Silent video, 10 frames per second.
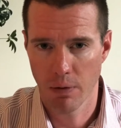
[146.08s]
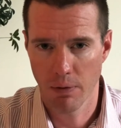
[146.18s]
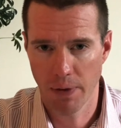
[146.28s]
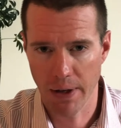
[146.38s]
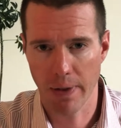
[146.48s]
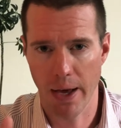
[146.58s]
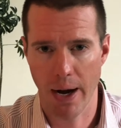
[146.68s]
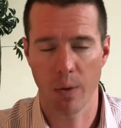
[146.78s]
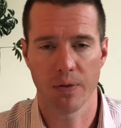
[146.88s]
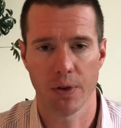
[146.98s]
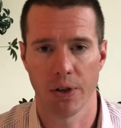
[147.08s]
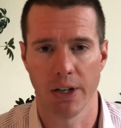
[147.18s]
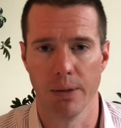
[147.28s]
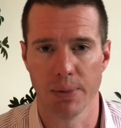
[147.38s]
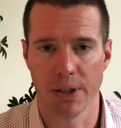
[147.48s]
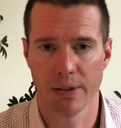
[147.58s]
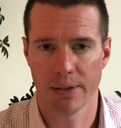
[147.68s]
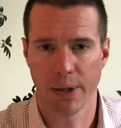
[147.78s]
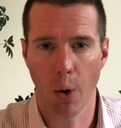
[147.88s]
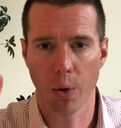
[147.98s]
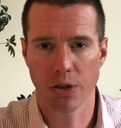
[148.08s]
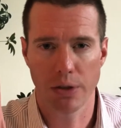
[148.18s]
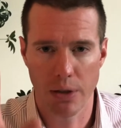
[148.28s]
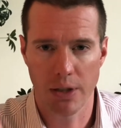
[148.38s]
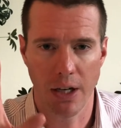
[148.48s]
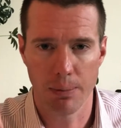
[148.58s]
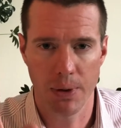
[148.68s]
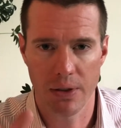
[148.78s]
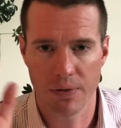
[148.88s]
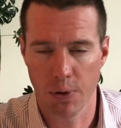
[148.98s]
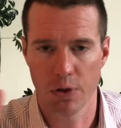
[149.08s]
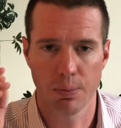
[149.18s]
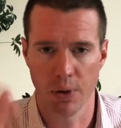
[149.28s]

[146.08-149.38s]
Figure that out for your company. Go to your company's first